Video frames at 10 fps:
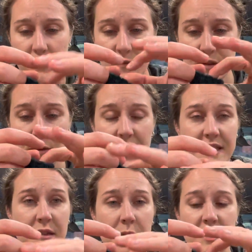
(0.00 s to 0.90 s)
So
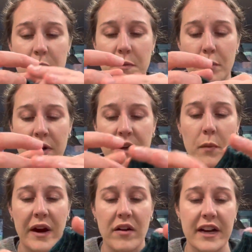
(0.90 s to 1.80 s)
that's something to be pretty
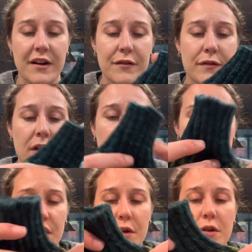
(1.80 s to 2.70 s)
wary of.
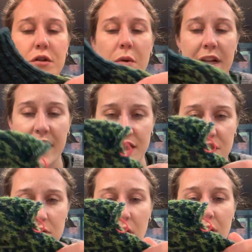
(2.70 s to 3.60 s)
You do want to catch
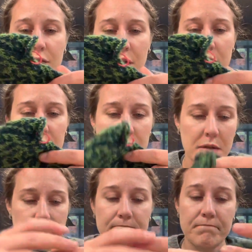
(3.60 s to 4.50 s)
your long floats.
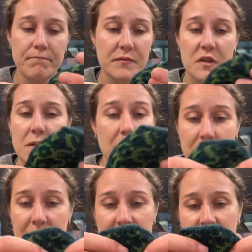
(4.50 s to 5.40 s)
Sometimes
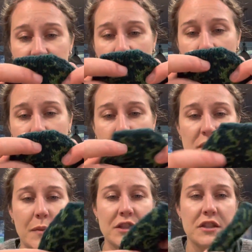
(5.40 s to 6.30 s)
you have to catch long floats a
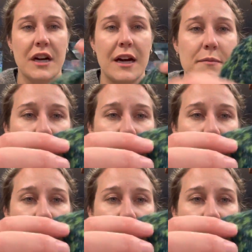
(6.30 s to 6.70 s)
bunch of times.